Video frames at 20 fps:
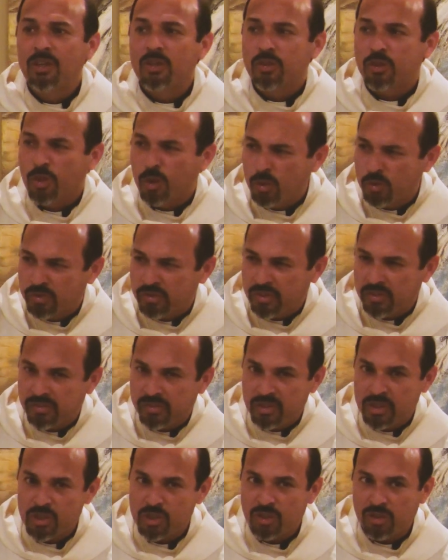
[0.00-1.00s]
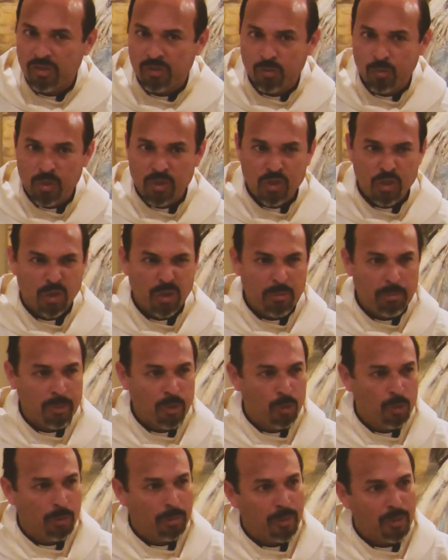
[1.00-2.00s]
Those decisions which are
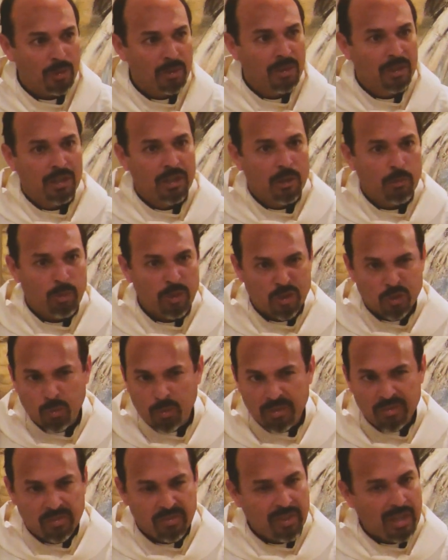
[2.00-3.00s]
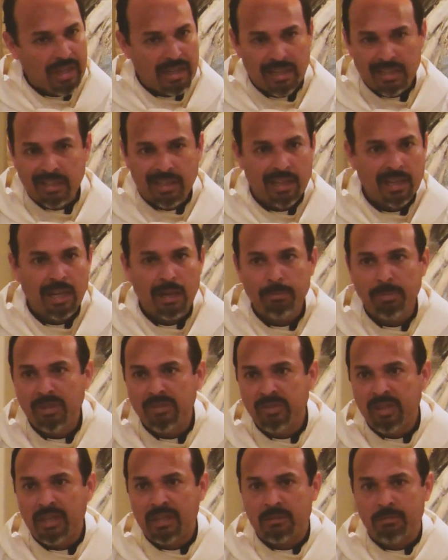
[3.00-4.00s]
immutable, which once taken cannot be
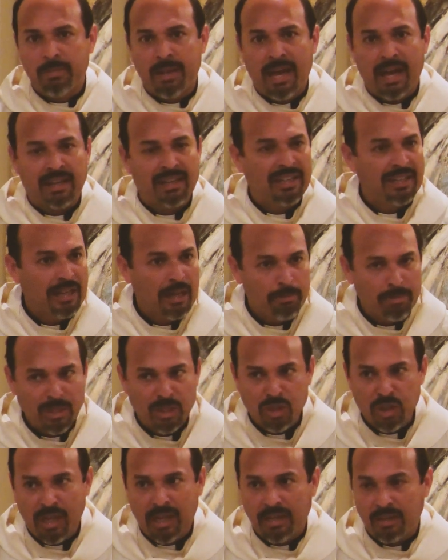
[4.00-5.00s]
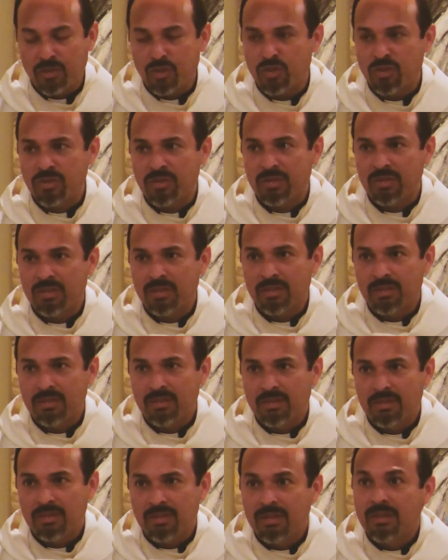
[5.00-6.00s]
taken back, cannot be changed.
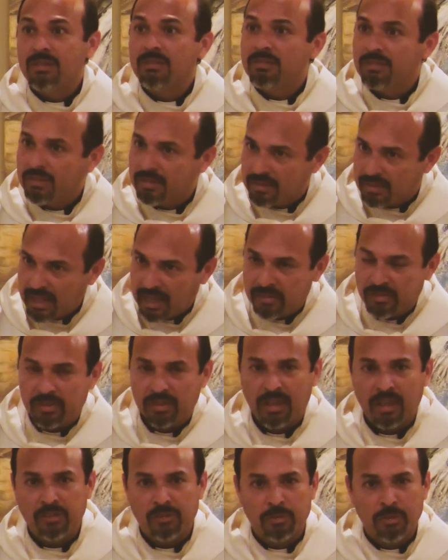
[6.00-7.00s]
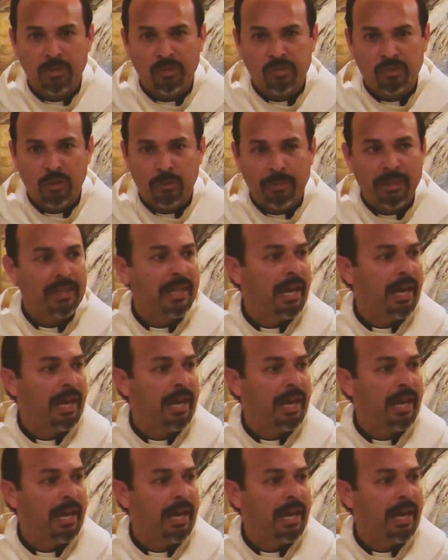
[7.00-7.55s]
That's the case for discernment.